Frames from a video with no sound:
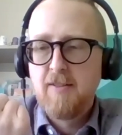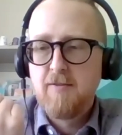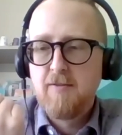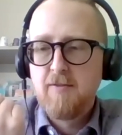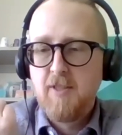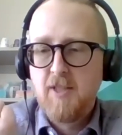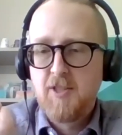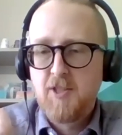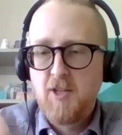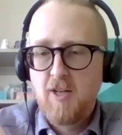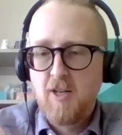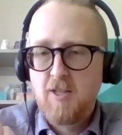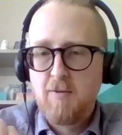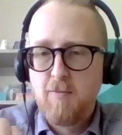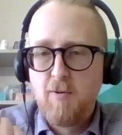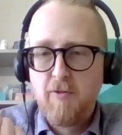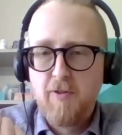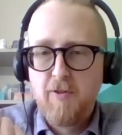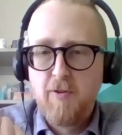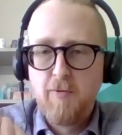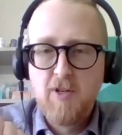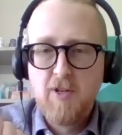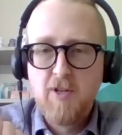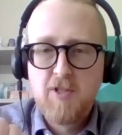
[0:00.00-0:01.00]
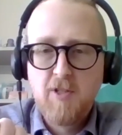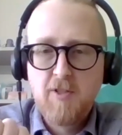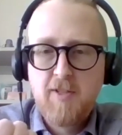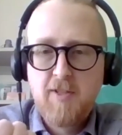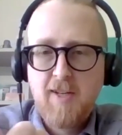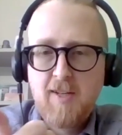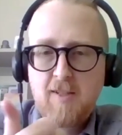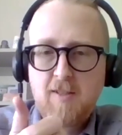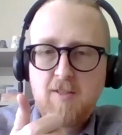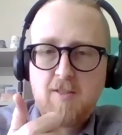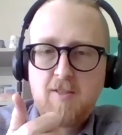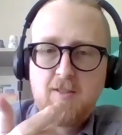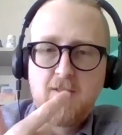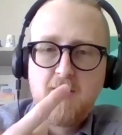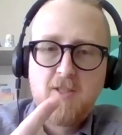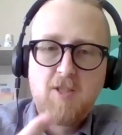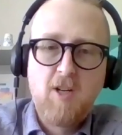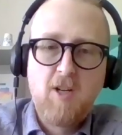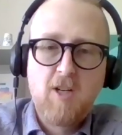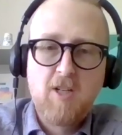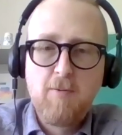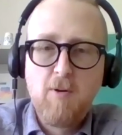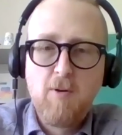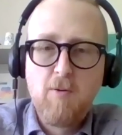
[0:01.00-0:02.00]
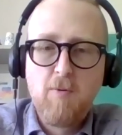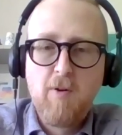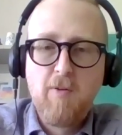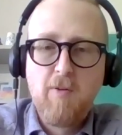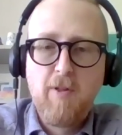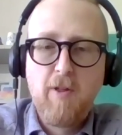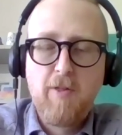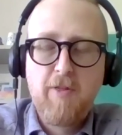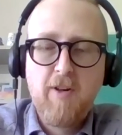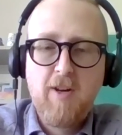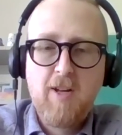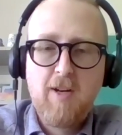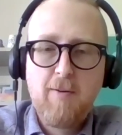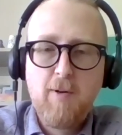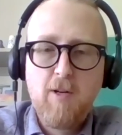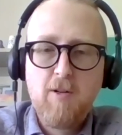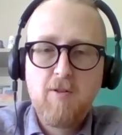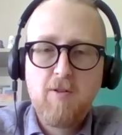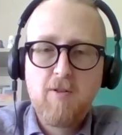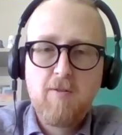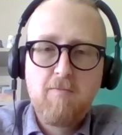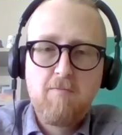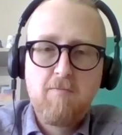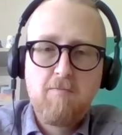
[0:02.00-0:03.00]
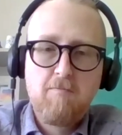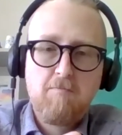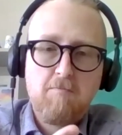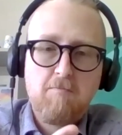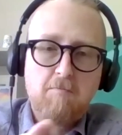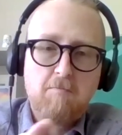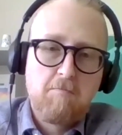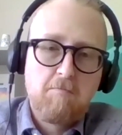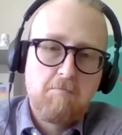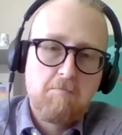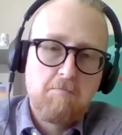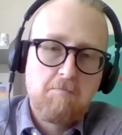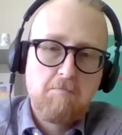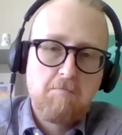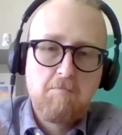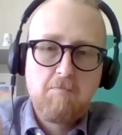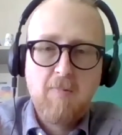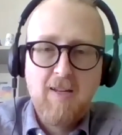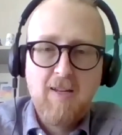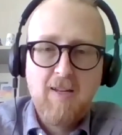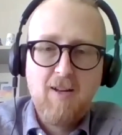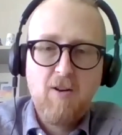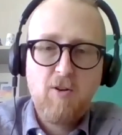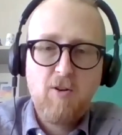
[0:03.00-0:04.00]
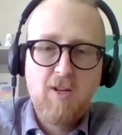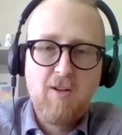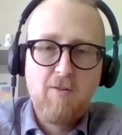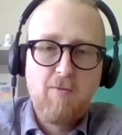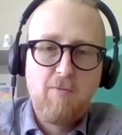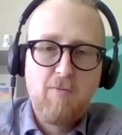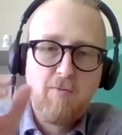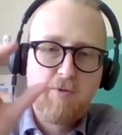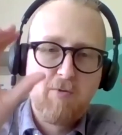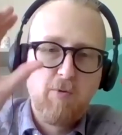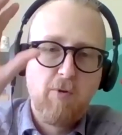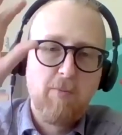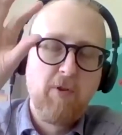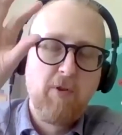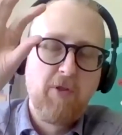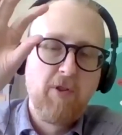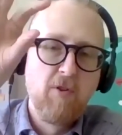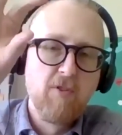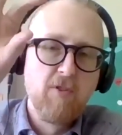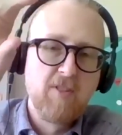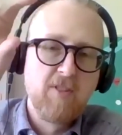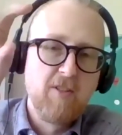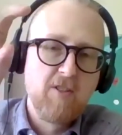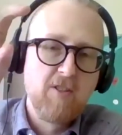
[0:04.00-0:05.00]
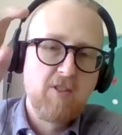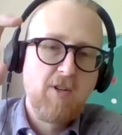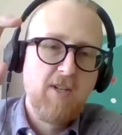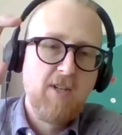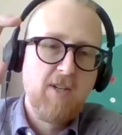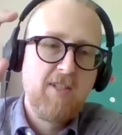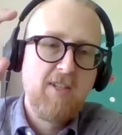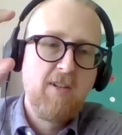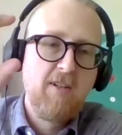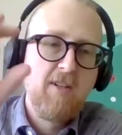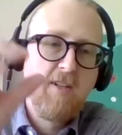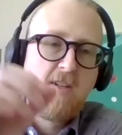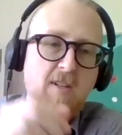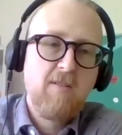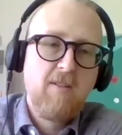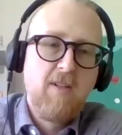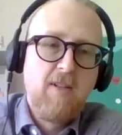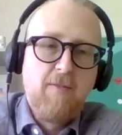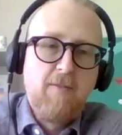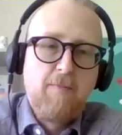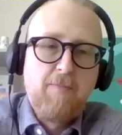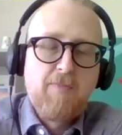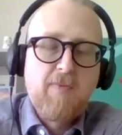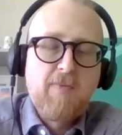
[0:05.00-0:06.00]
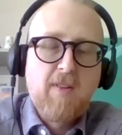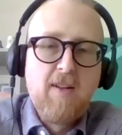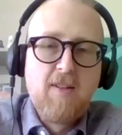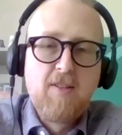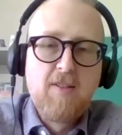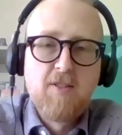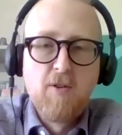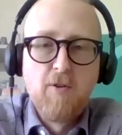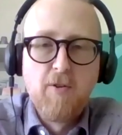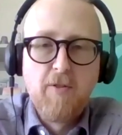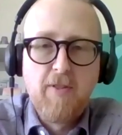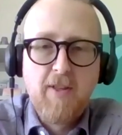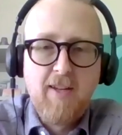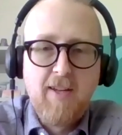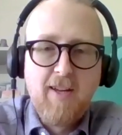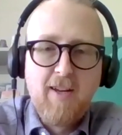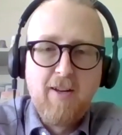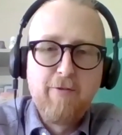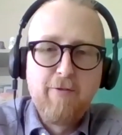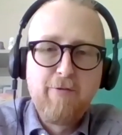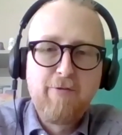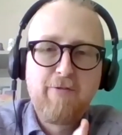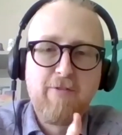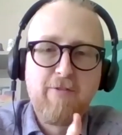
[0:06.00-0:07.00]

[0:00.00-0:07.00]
it talked about the original text, talked about what they thought about. Okay, so we put those in as criteria. So they have